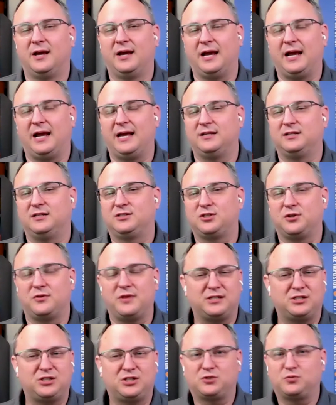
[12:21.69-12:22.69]
And so
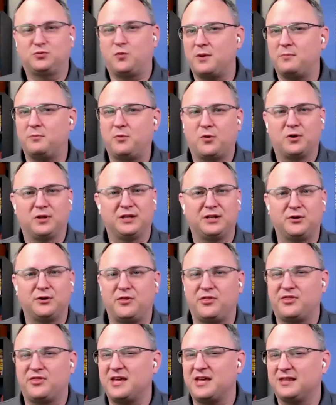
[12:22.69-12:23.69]
that's just one more little
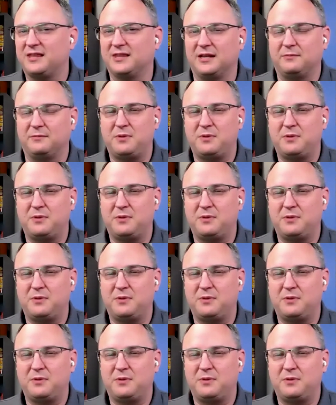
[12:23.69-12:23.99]
thing that